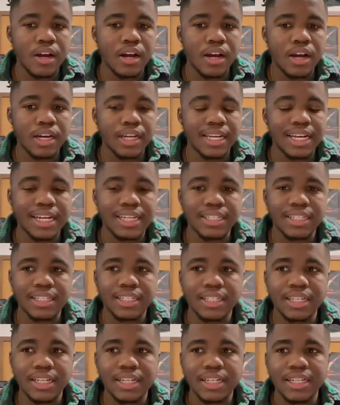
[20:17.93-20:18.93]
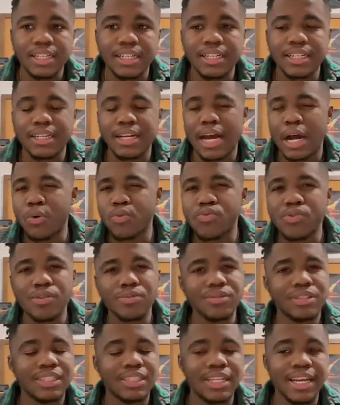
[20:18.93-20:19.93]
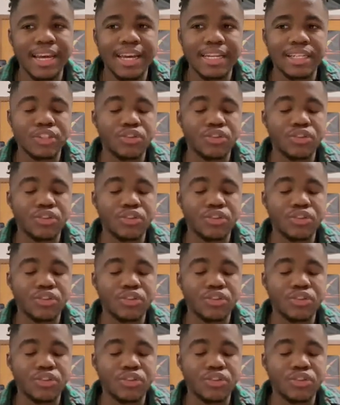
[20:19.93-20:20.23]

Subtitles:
Kansas City, I won't say